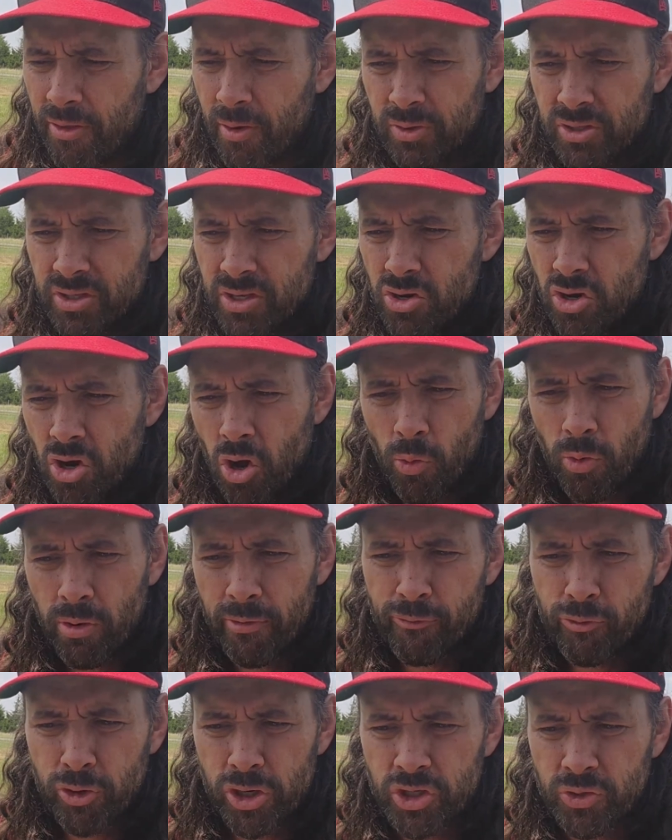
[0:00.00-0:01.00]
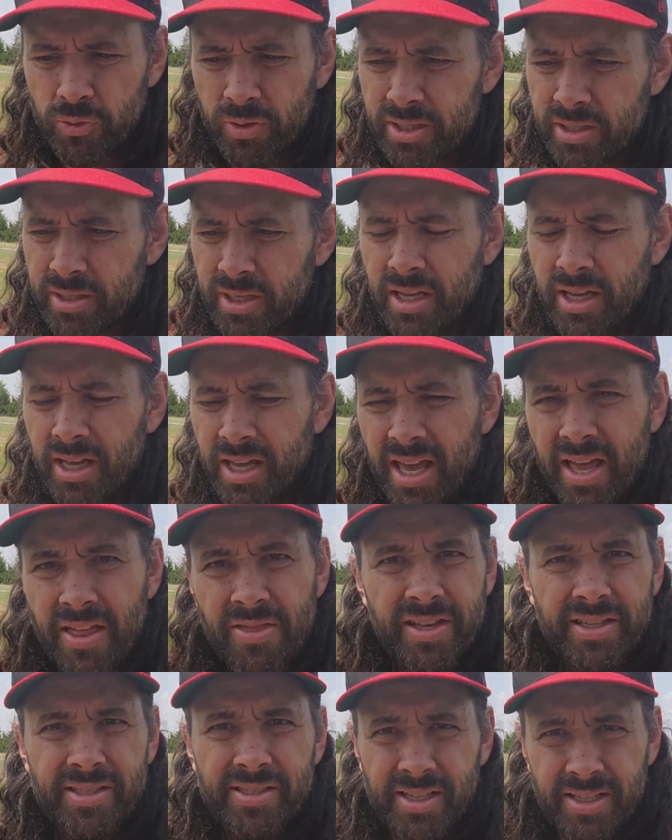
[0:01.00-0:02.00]
There was no refrigerant
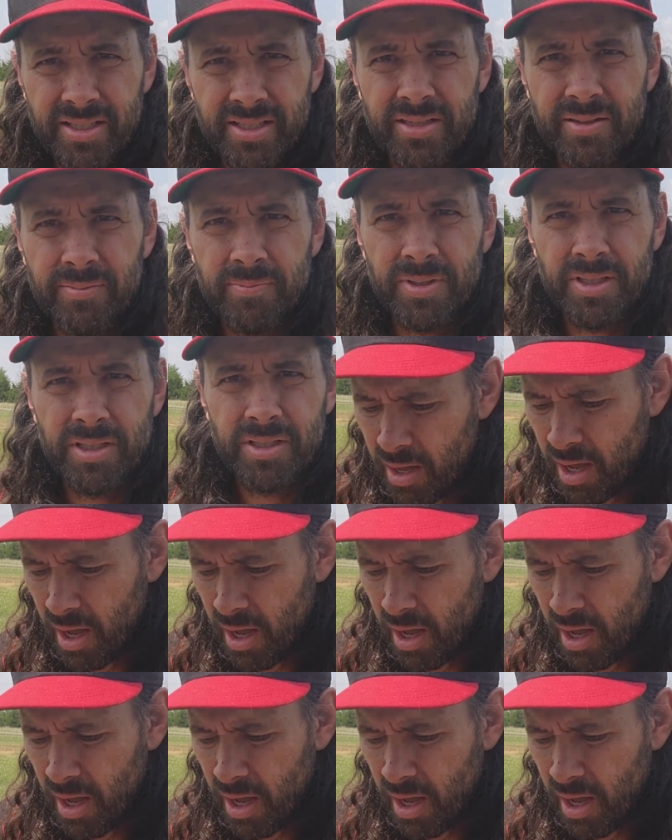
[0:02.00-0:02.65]
in the system.